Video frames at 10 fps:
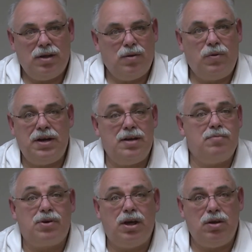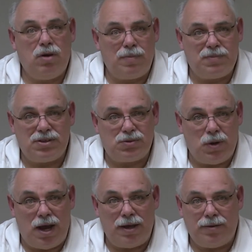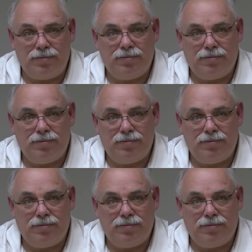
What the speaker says: We didn't bring you up this way.